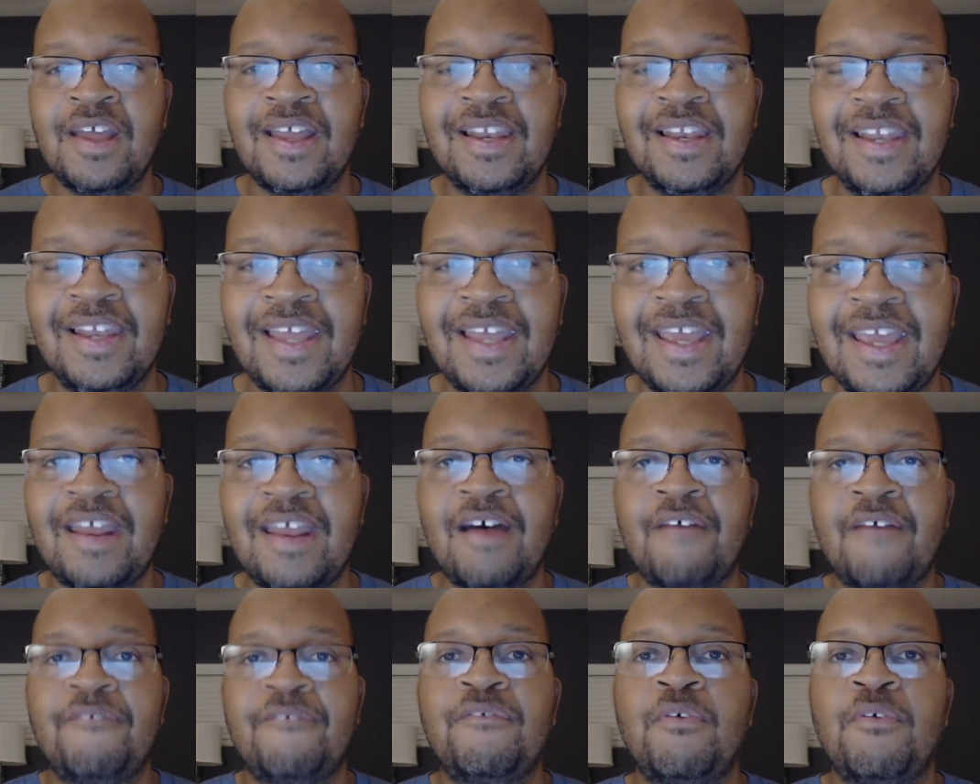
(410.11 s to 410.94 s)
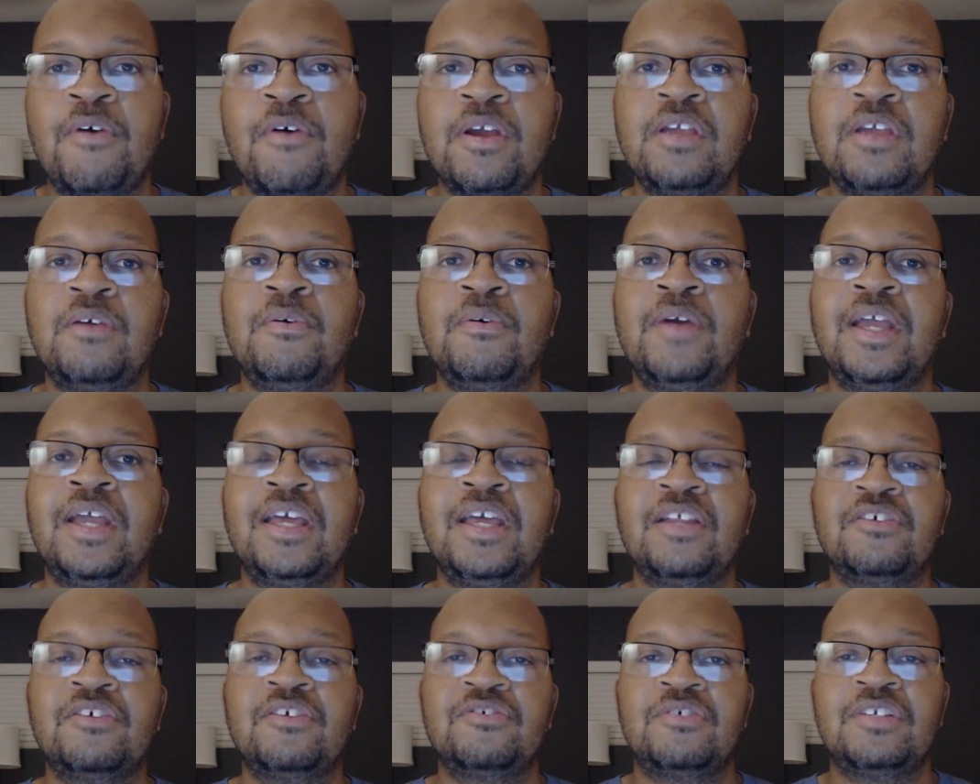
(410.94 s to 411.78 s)
laid out for you
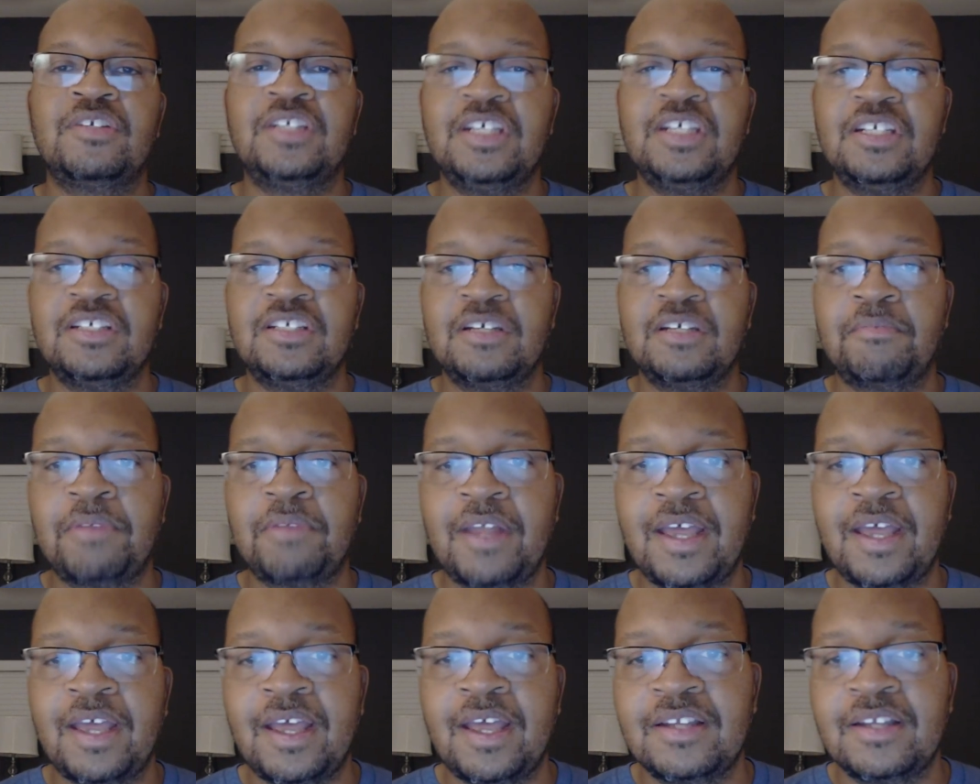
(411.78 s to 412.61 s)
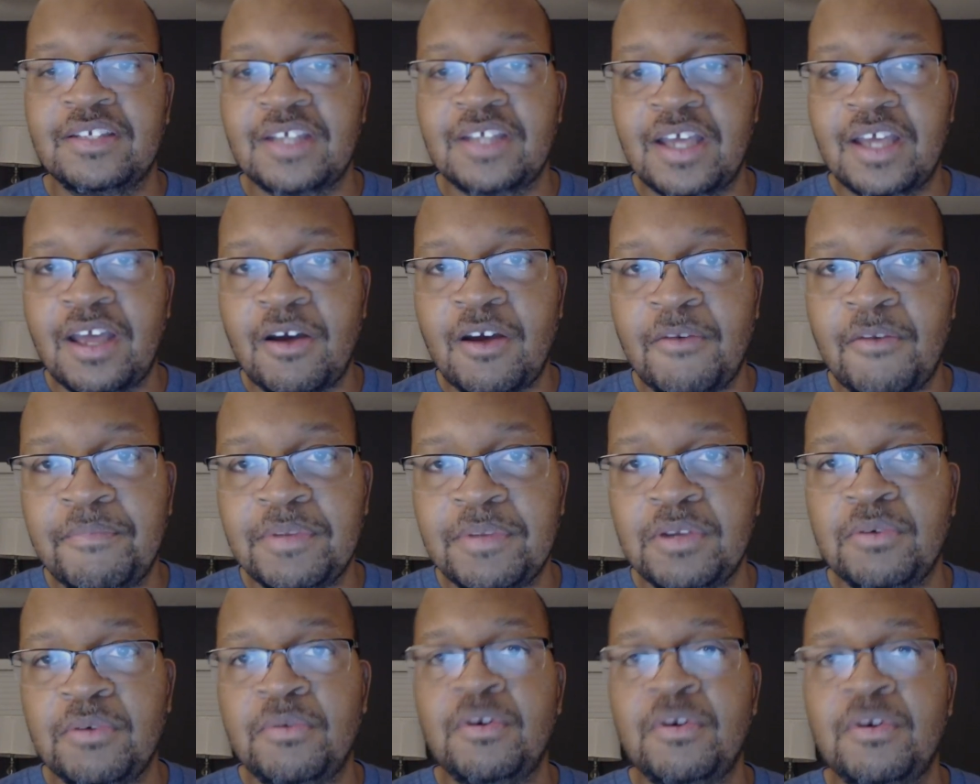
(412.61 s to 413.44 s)
in a strategic plan to help
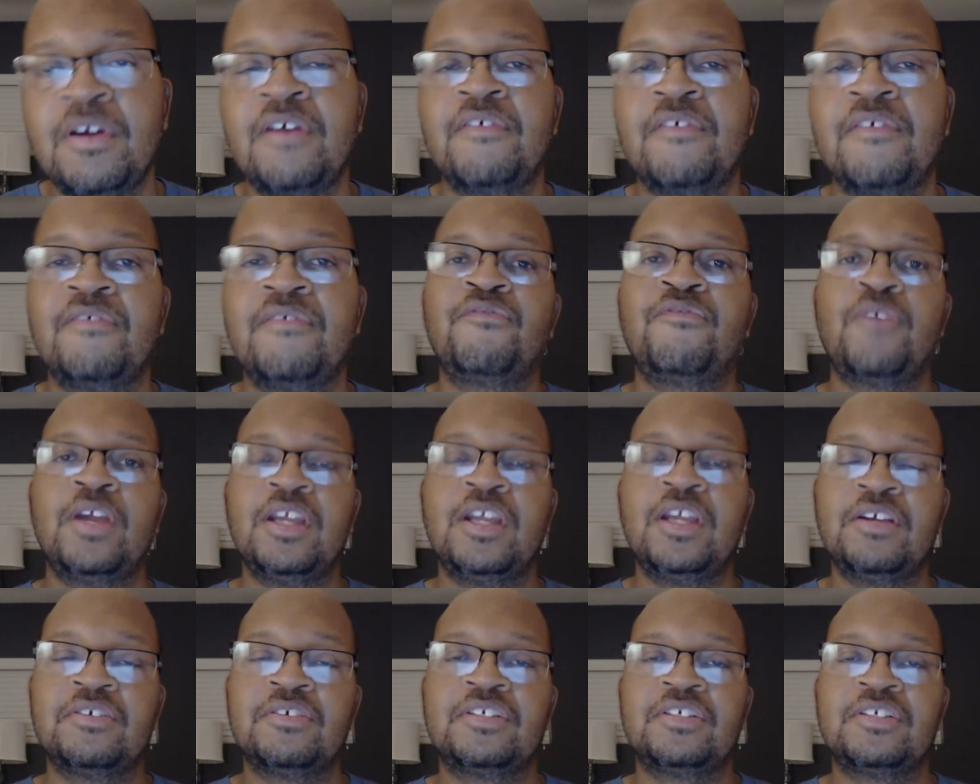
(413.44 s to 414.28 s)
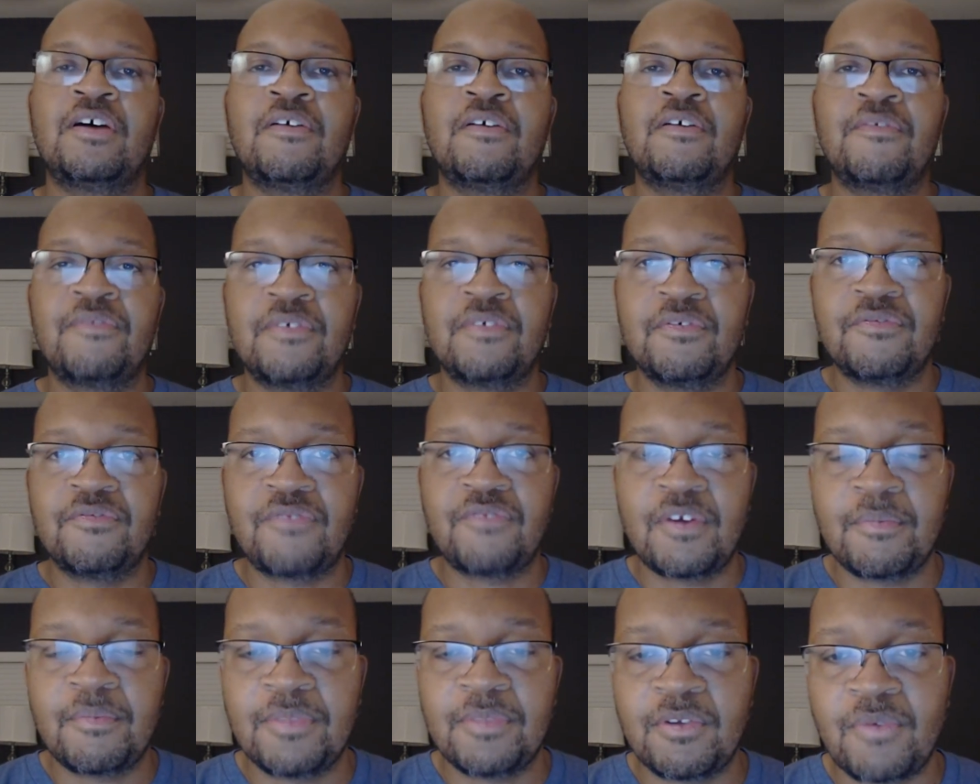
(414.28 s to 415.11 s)
you free yourself
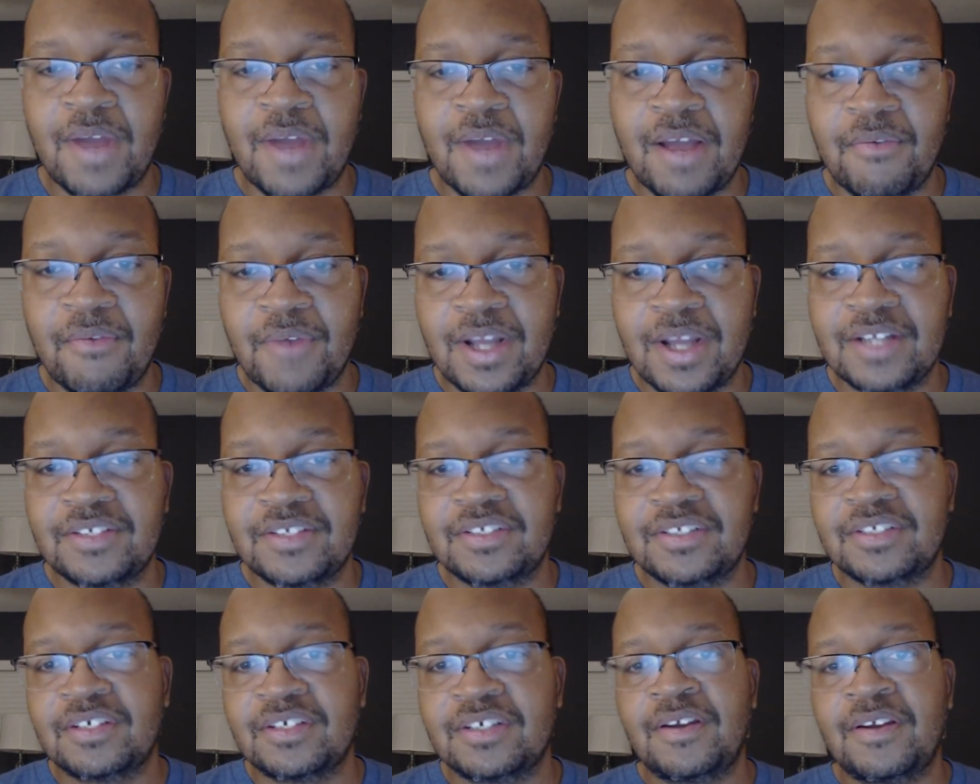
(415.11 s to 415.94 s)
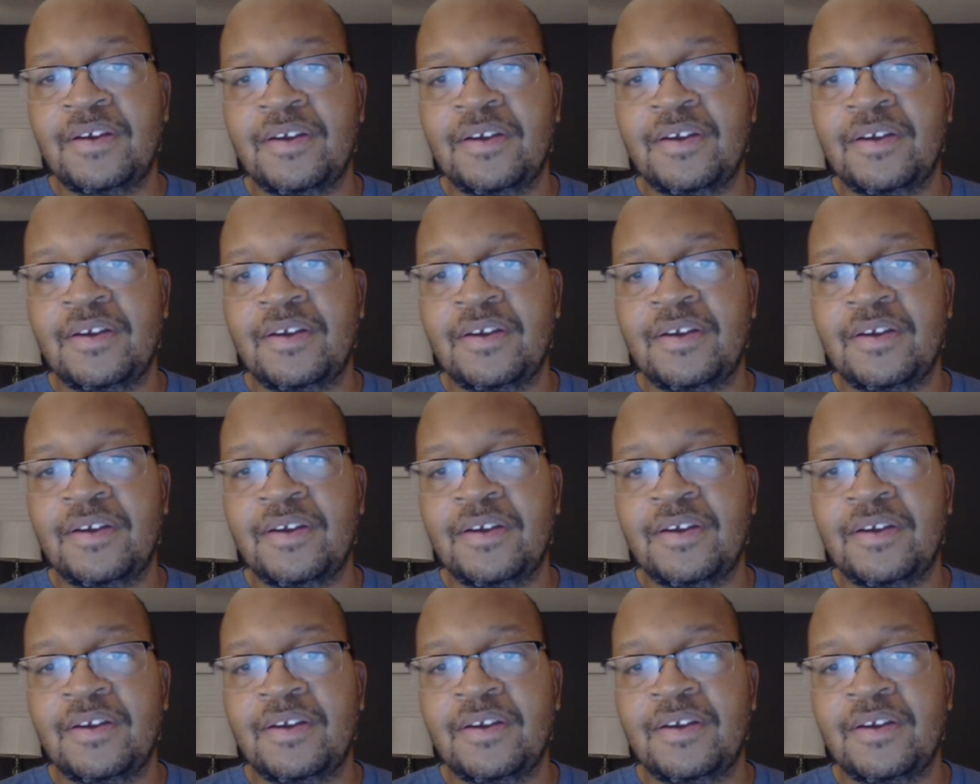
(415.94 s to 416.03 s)
from the rat race.